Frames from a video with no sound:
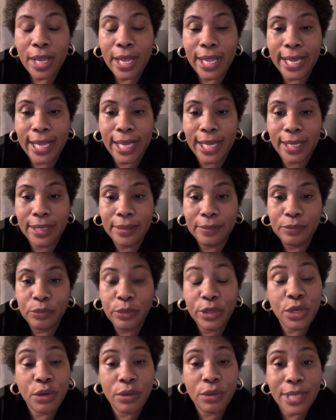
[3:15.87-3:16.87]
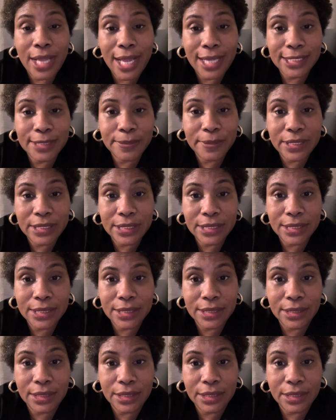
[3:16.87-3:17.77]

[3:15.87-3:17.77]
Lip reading: When you're on hospice,